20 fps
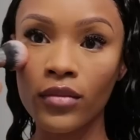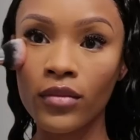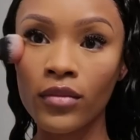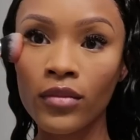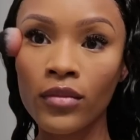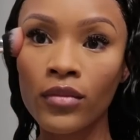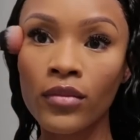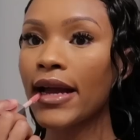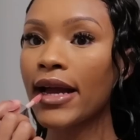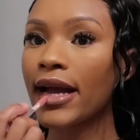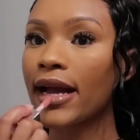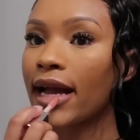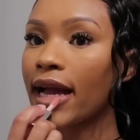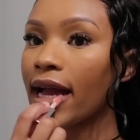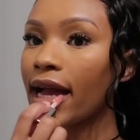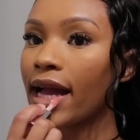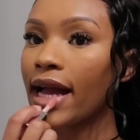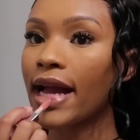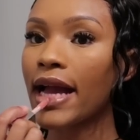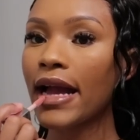
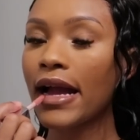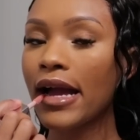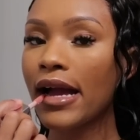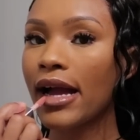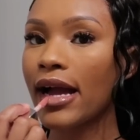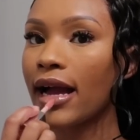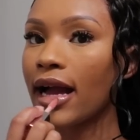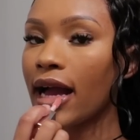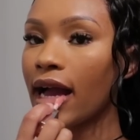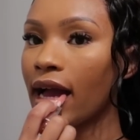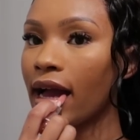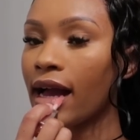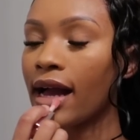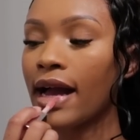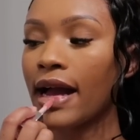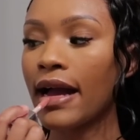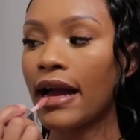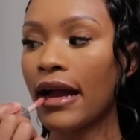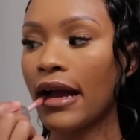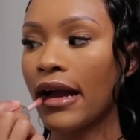
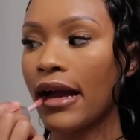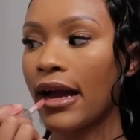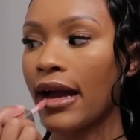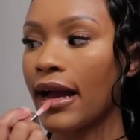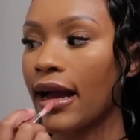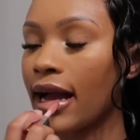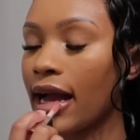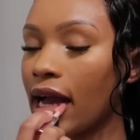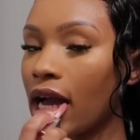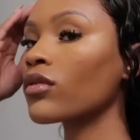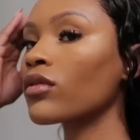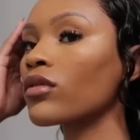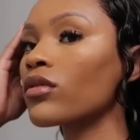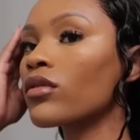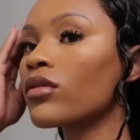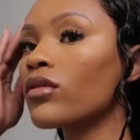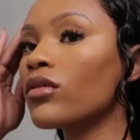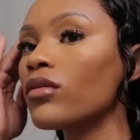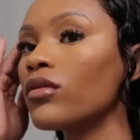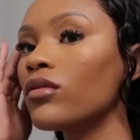
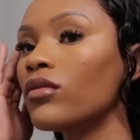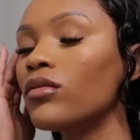[no speech]